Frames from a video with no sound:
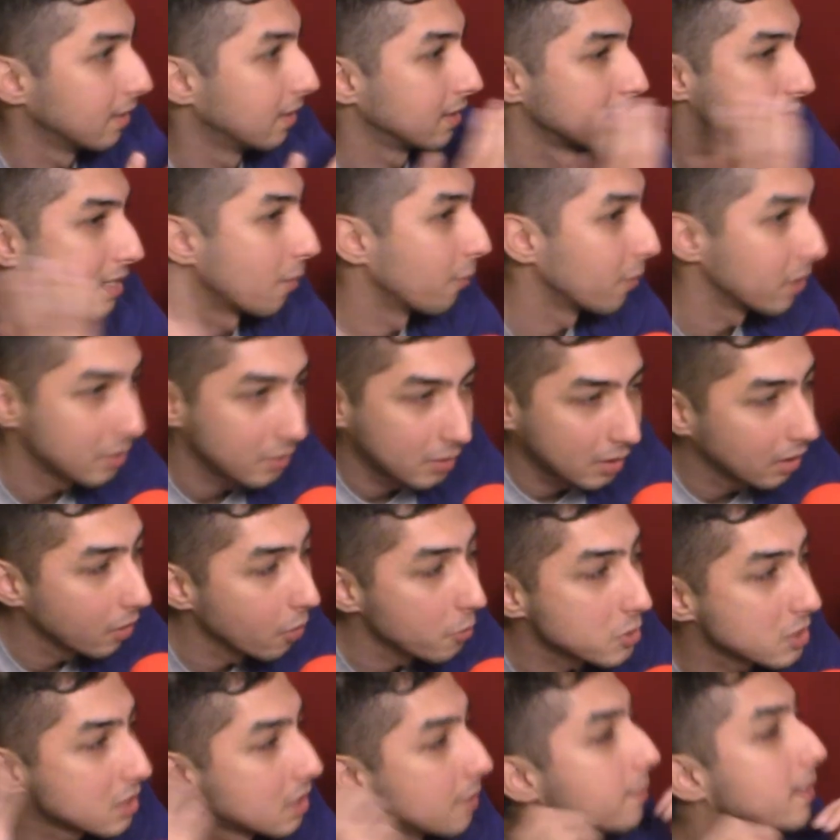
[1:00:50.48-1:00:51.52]
someone
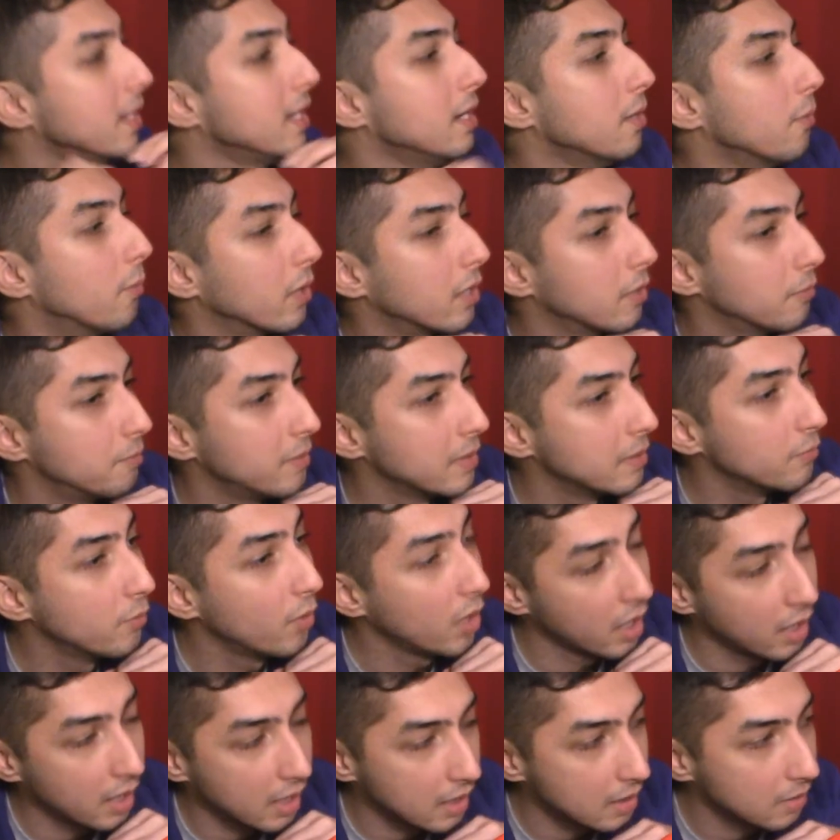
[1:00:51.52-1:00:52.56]
close to me, it would have been
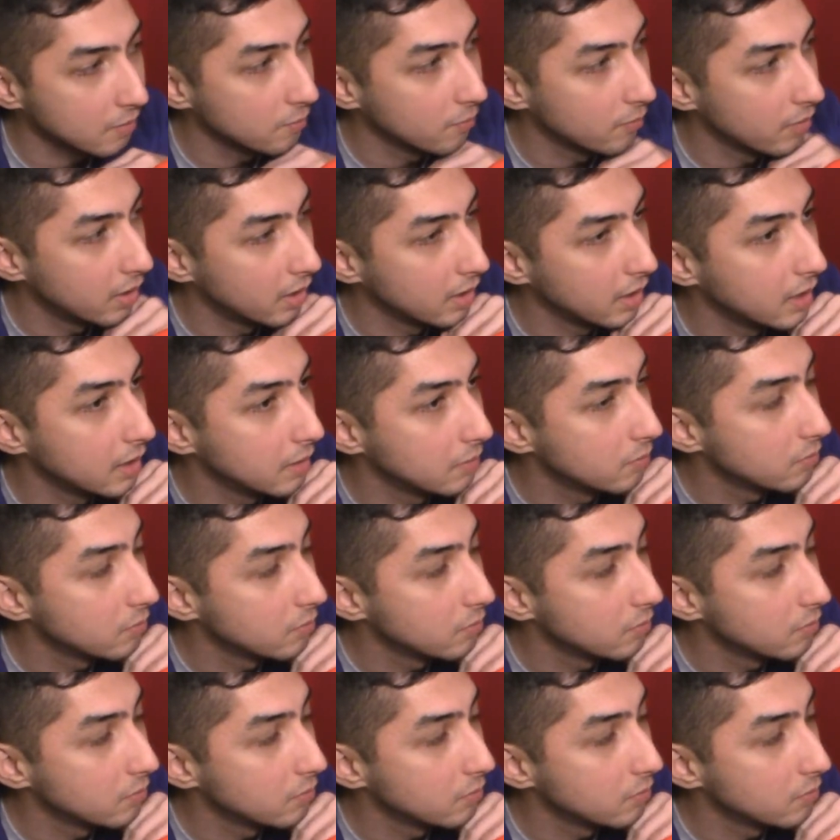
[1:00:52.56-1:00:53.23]
very, very